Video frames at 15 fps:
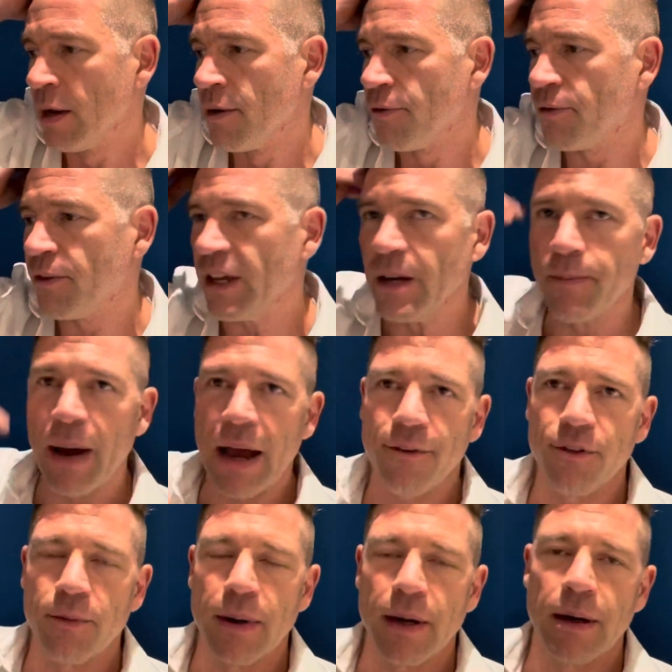feedback
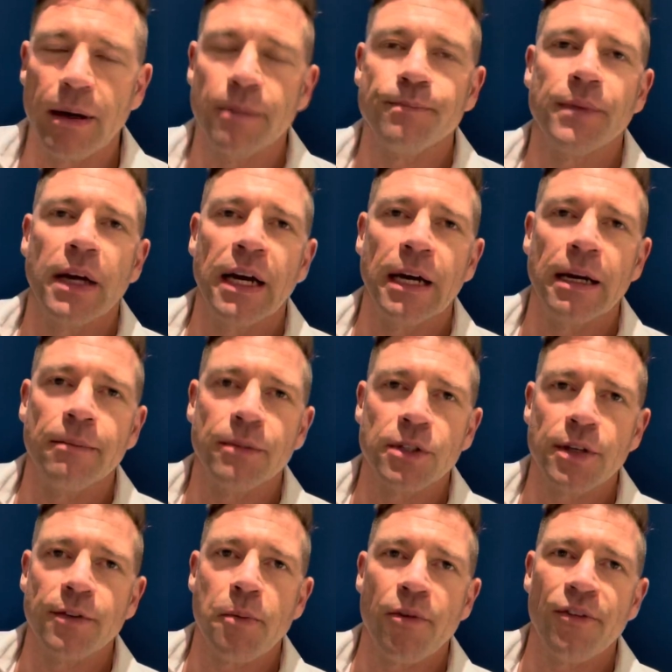from a um,
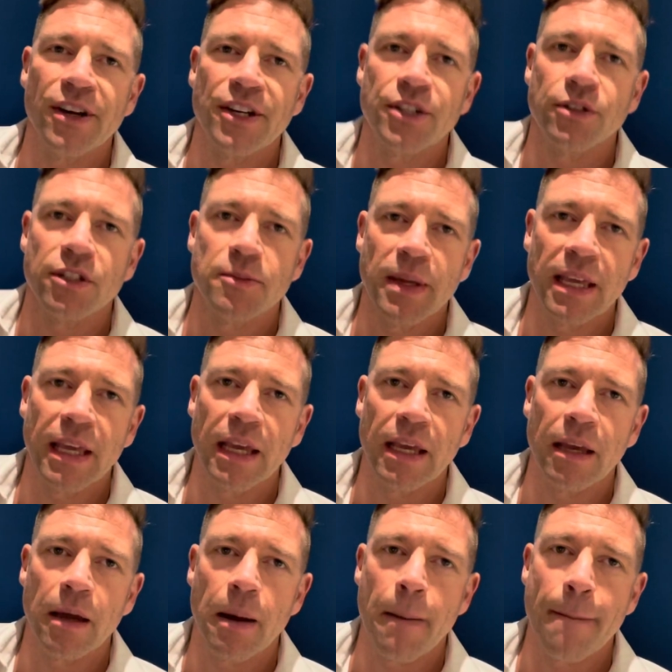sort of a professional
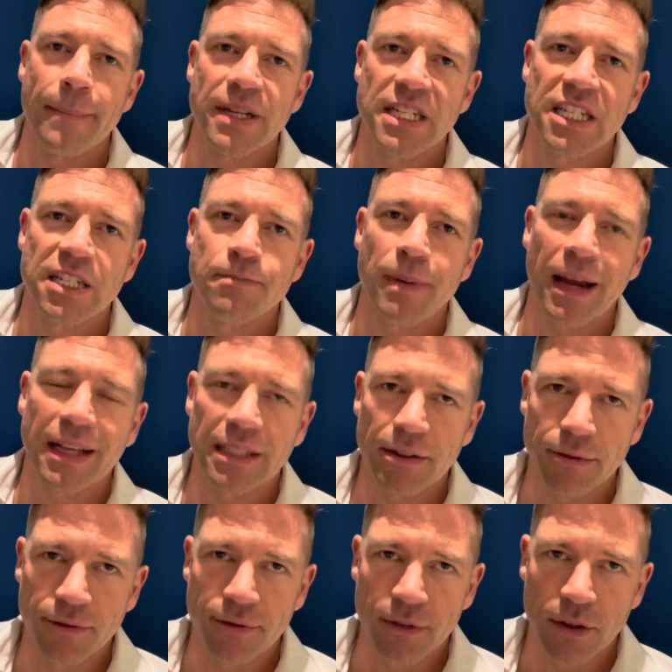speaking
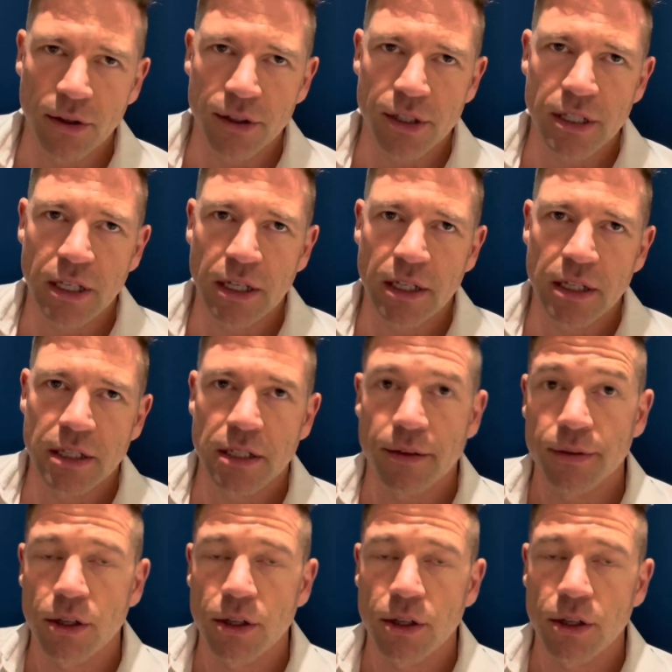perspective, not just a sort of